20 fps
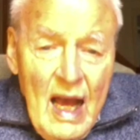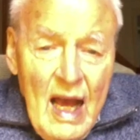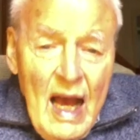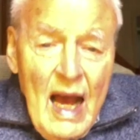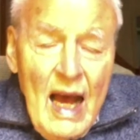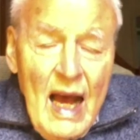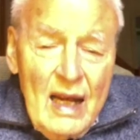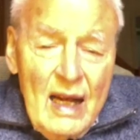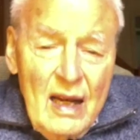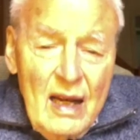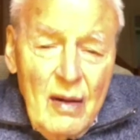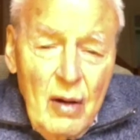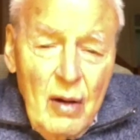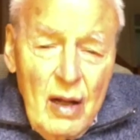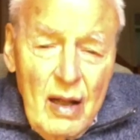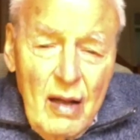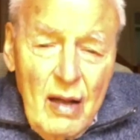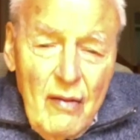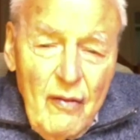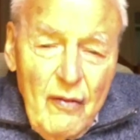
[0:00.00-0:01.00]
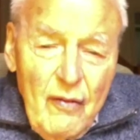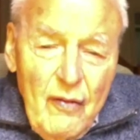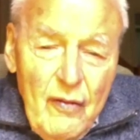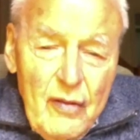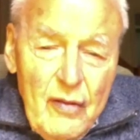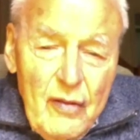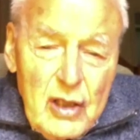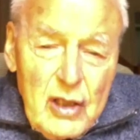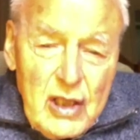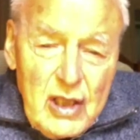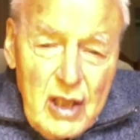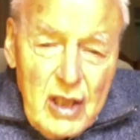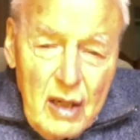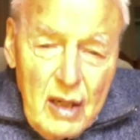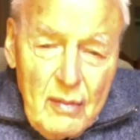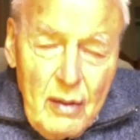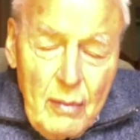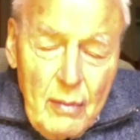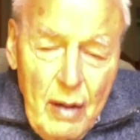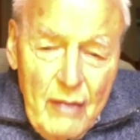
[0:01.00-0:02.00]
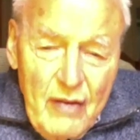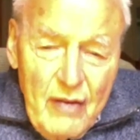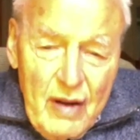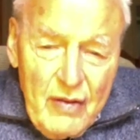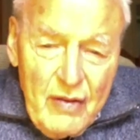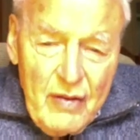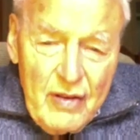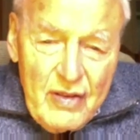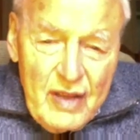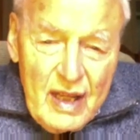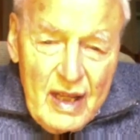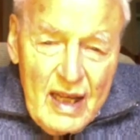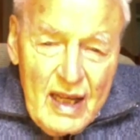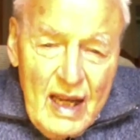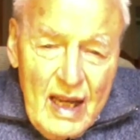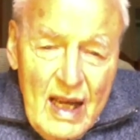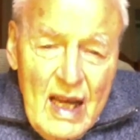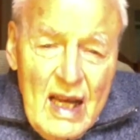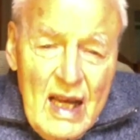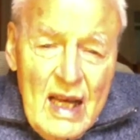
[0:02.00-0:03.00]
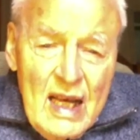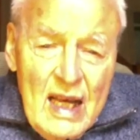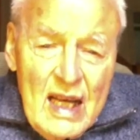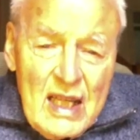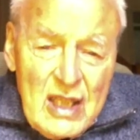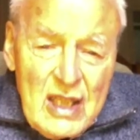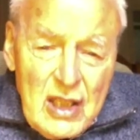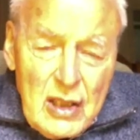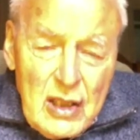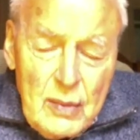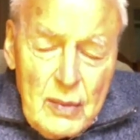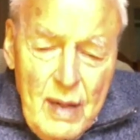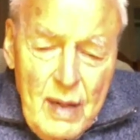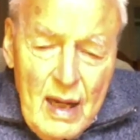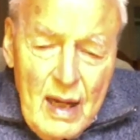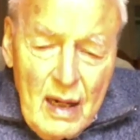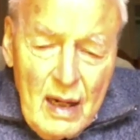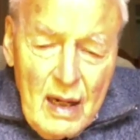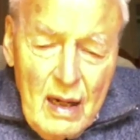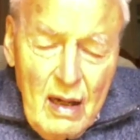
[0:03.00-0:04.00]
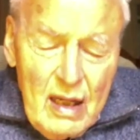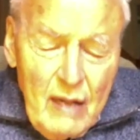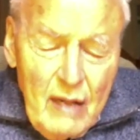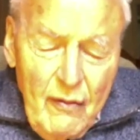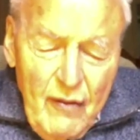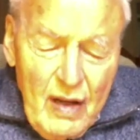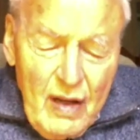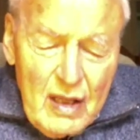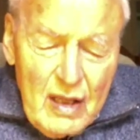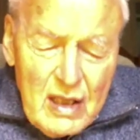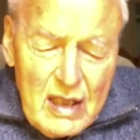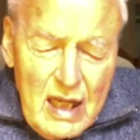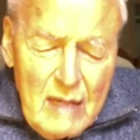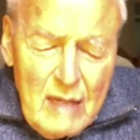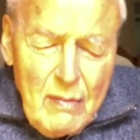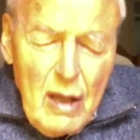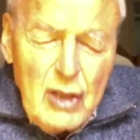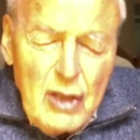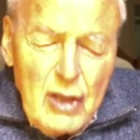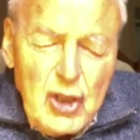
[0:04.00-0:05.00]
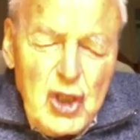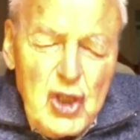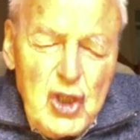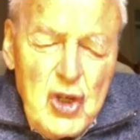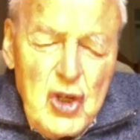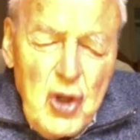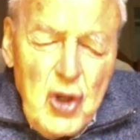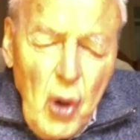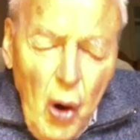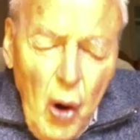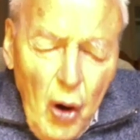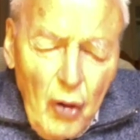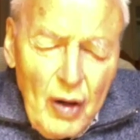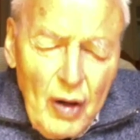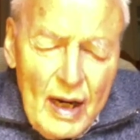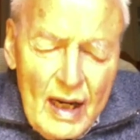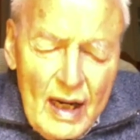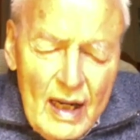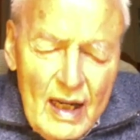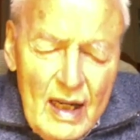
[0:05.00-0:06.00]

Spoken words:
And the summum of everything, he fell asleep snoring